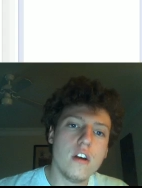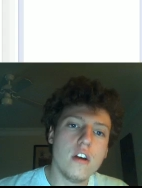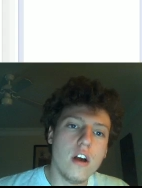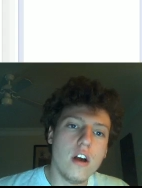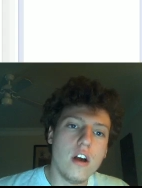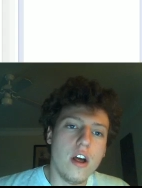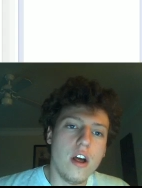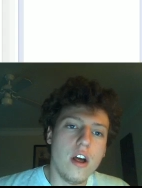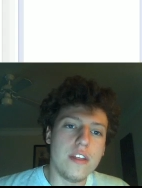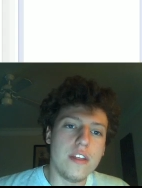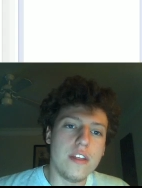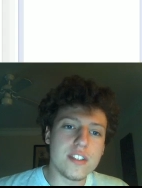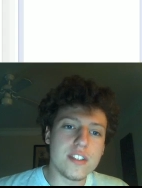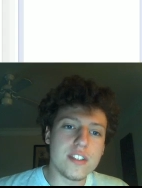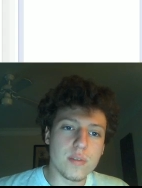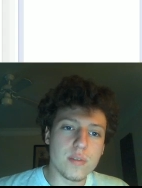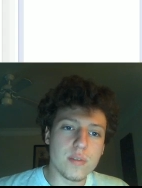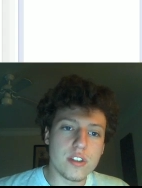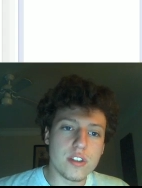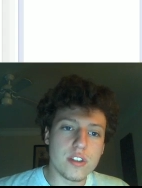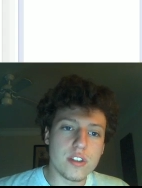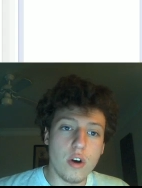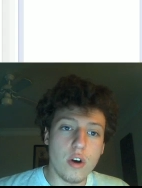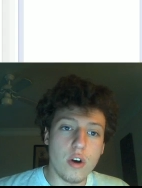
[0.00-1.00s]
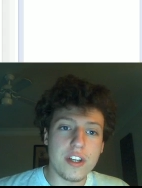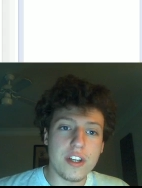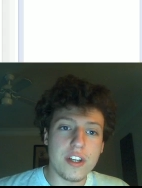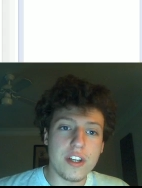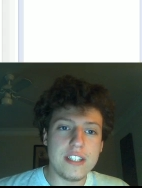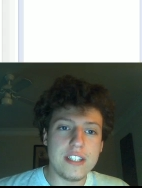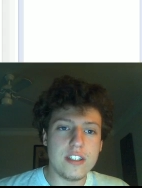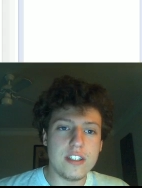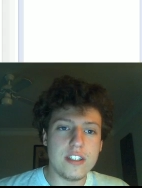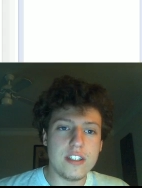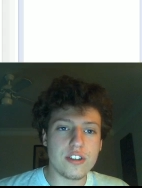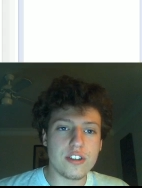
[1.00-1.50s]
this is what's called a
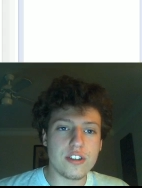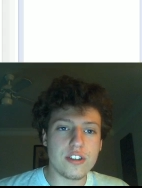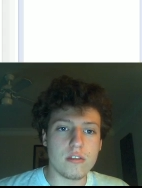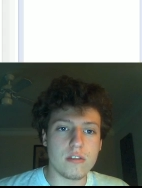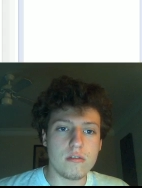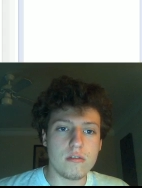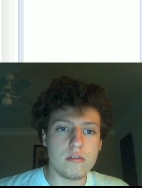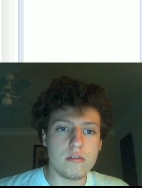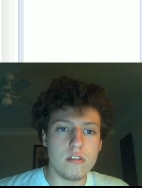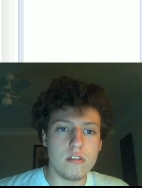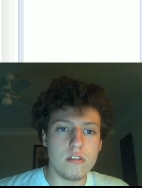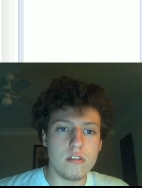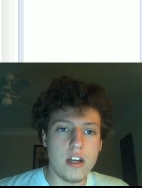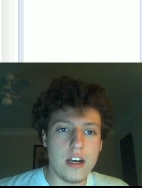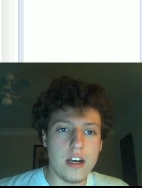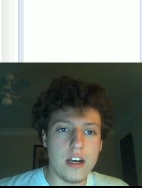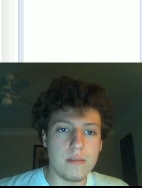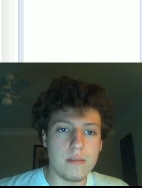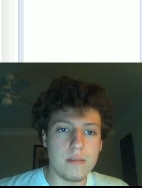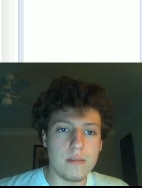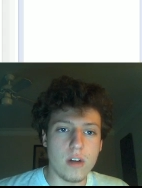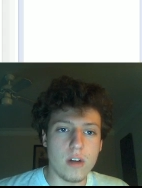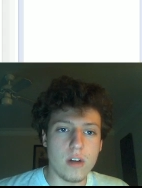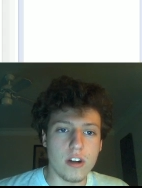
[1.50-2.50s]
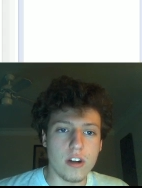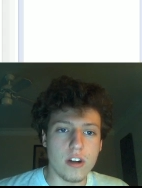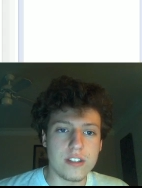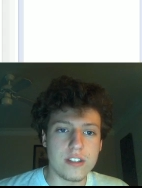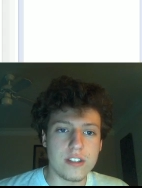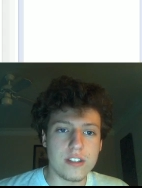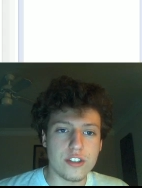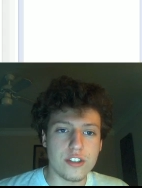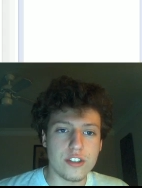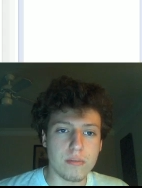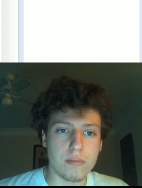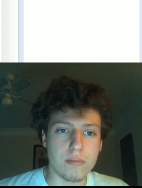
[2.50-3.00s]
conditional, or a
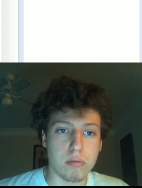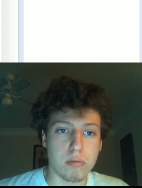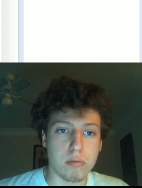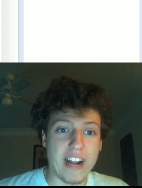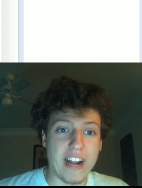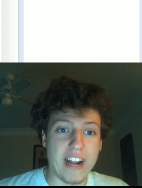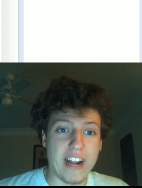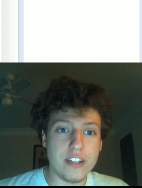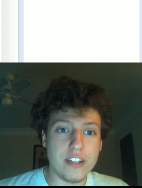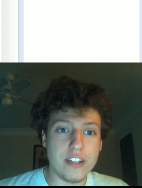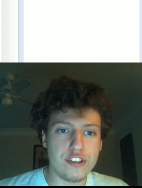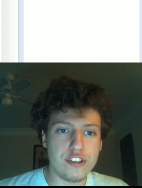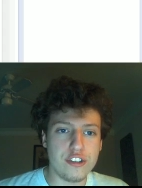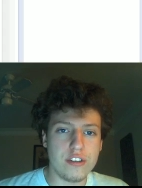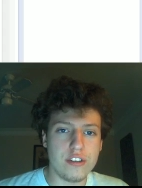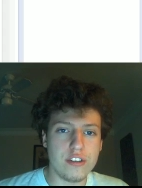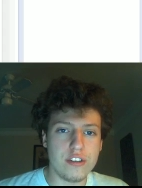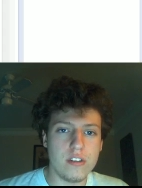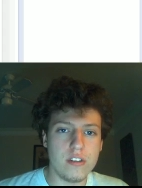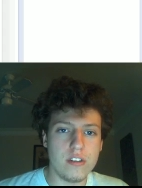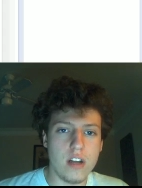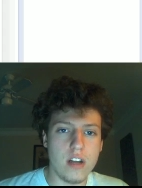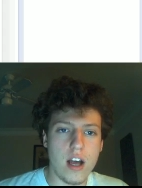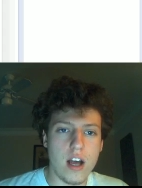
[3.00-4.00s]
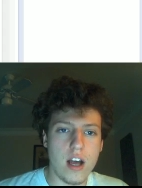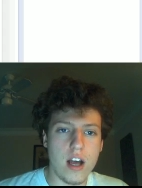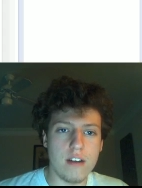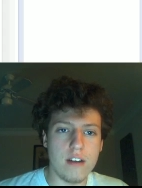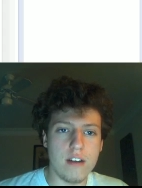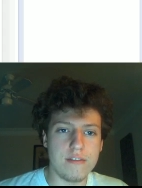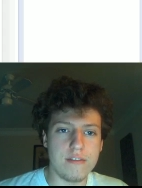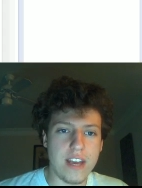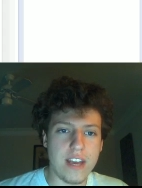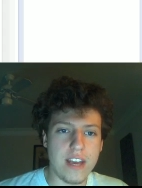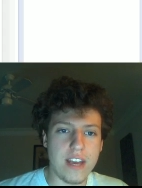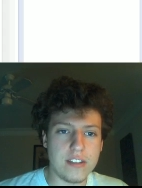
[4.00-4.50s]
conditional branch
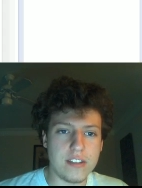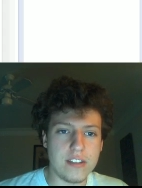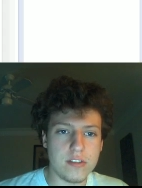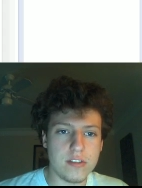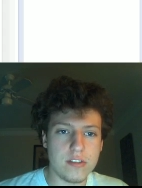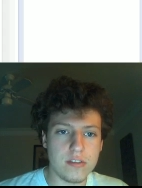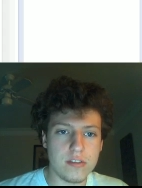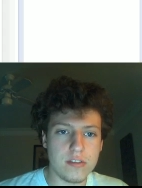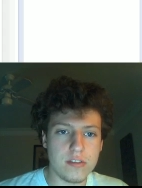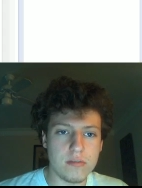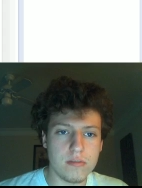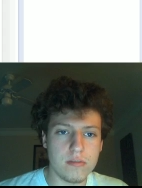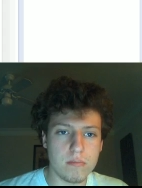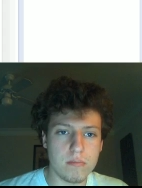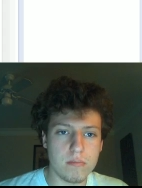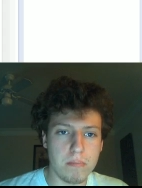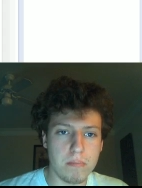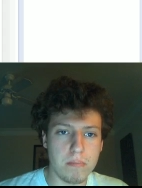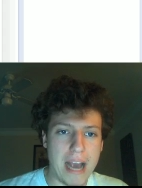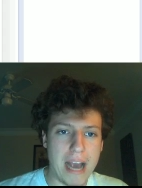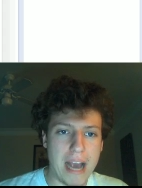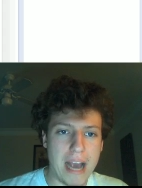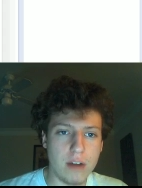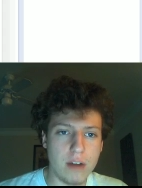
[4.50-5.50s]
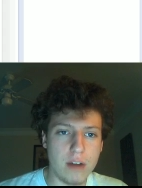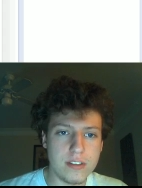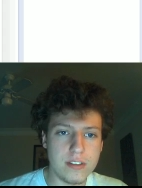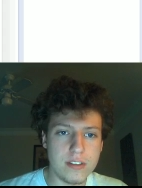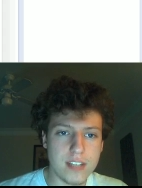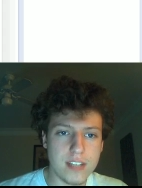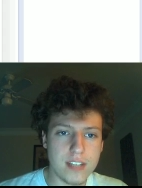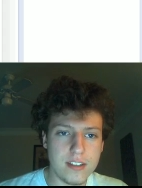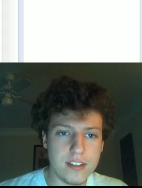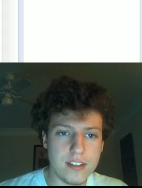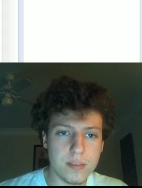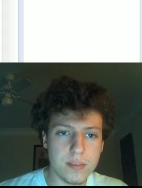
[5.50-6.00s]
of it's bound
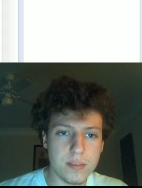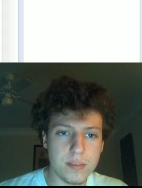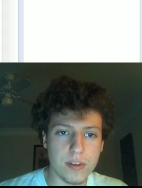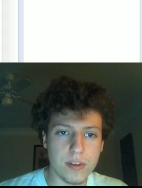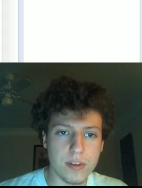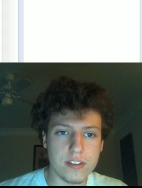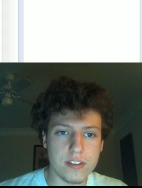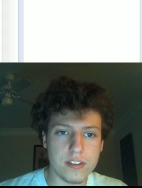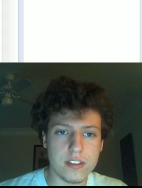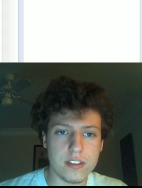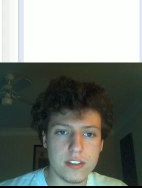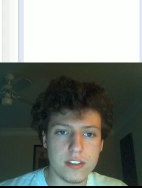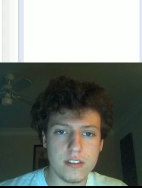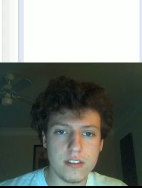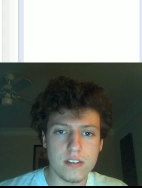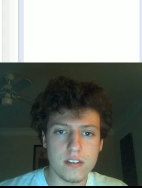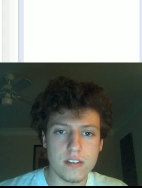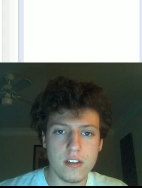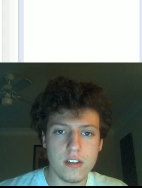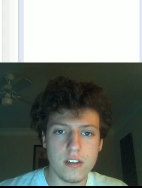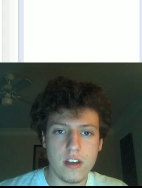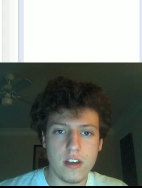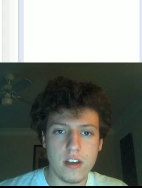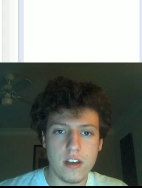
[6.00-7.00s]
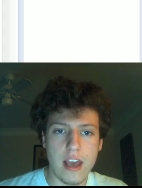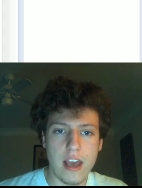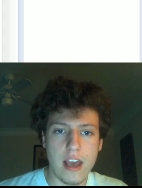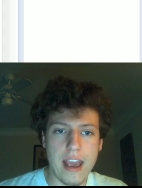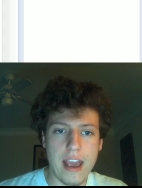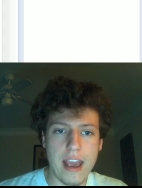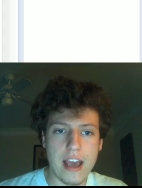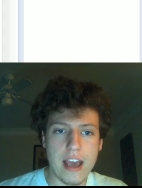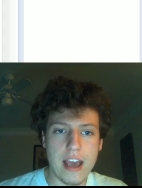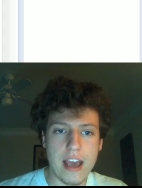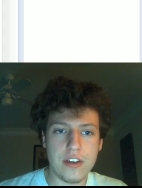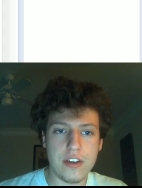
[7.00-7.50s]
inside these parentheses,
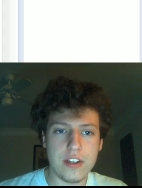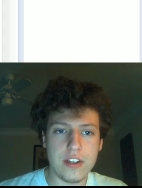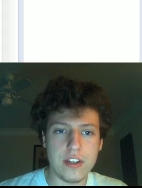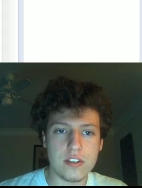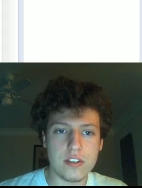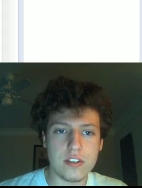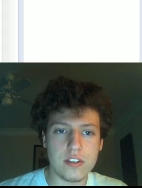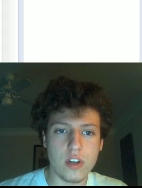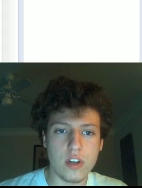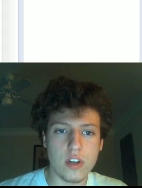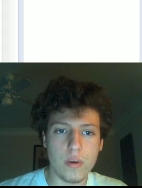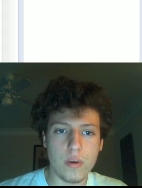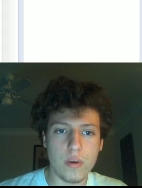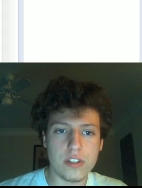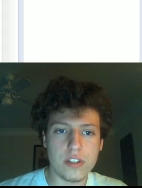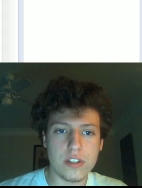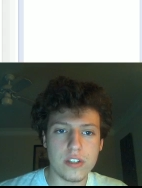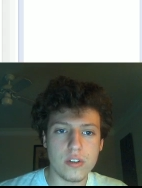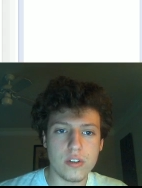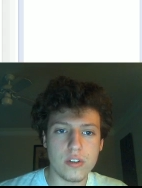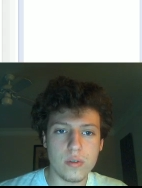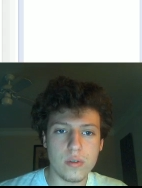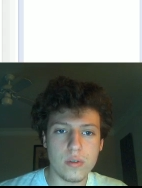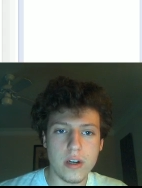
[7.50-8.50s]
and is going to